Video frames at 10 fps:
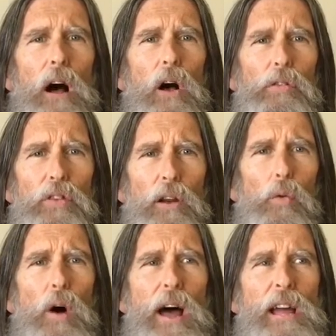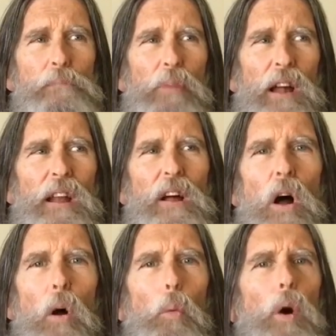loss in a way. But
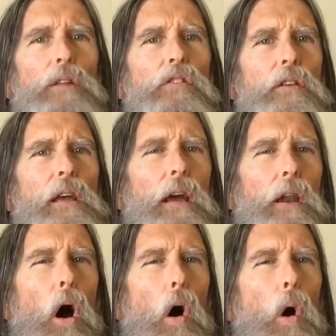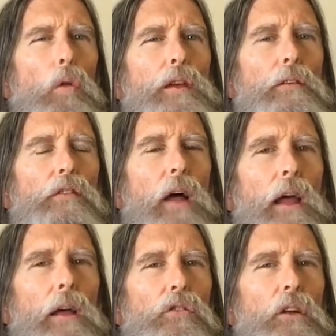once again, all these
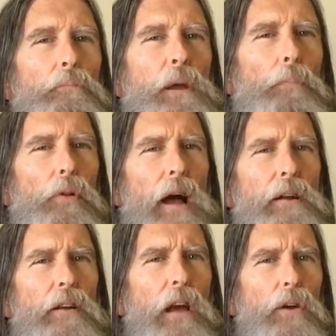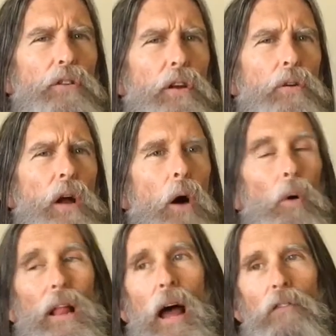things that people like to go to,
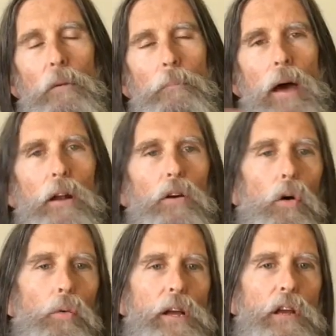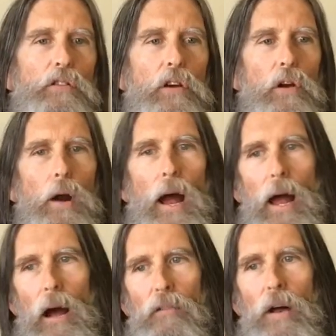well, I have a medical reason, or I
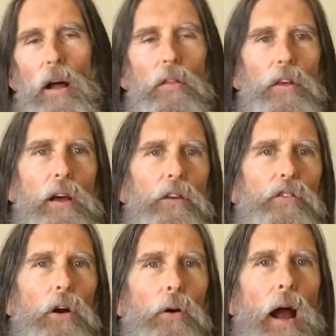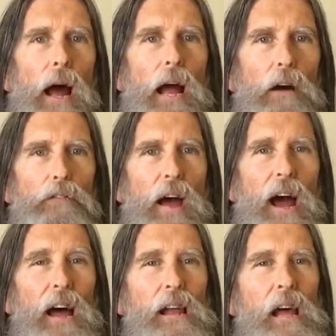have this, or I have
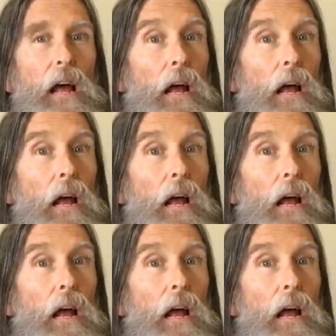that.